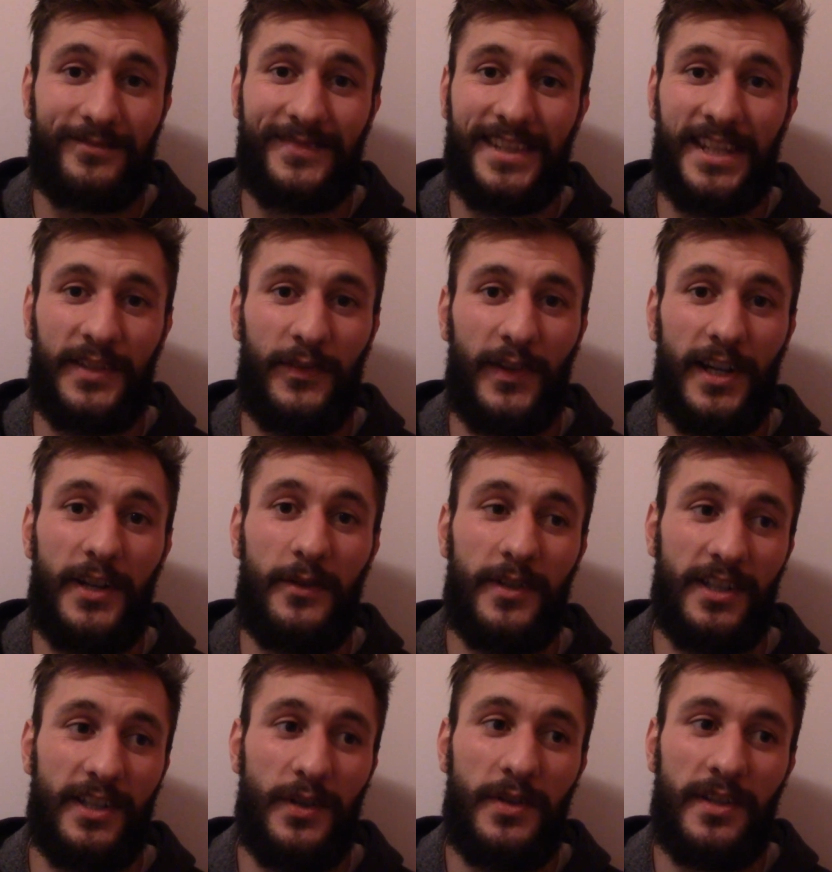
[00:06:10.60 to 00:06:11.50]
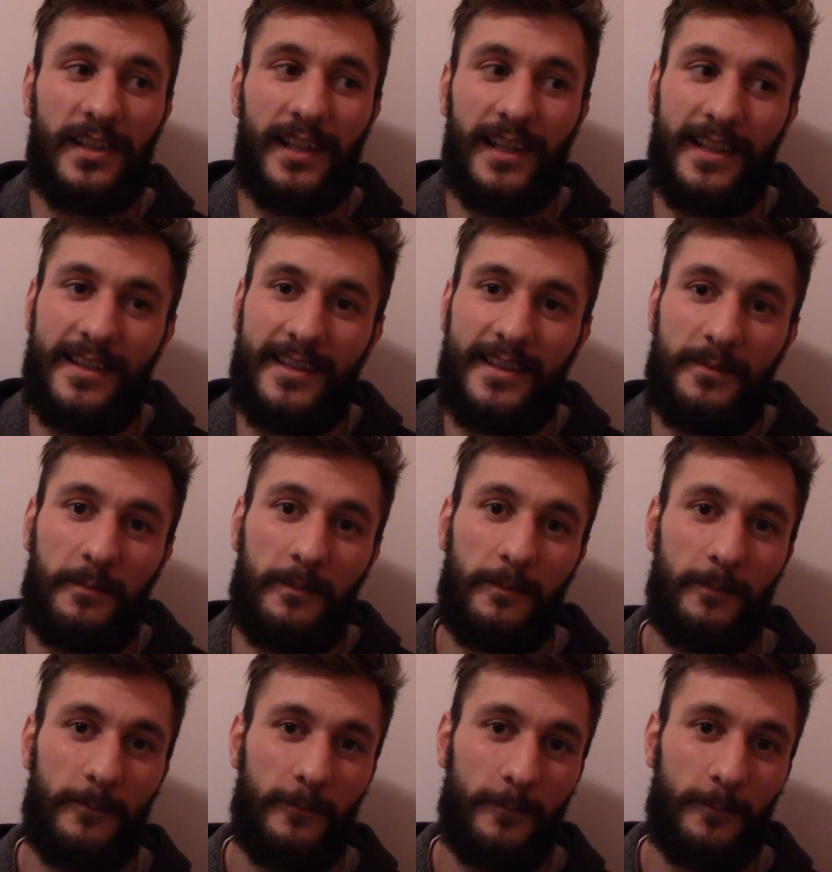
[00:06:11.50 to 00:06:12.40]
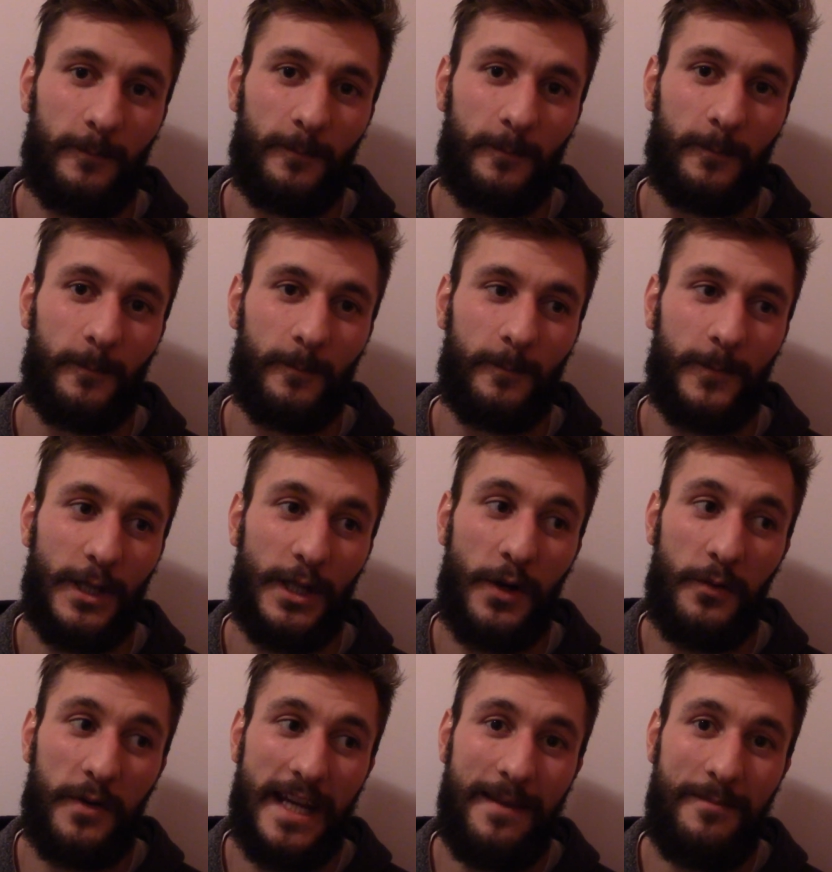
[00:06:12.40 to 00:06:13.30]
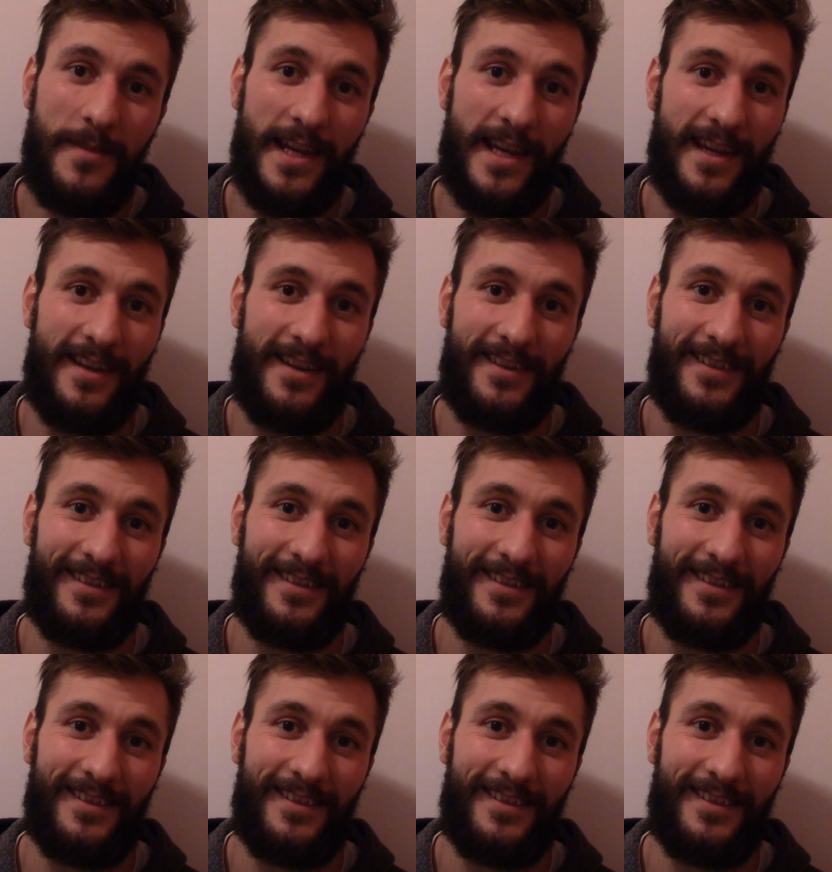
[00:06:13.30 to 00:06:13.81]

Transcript: this video is useless. You don't need me.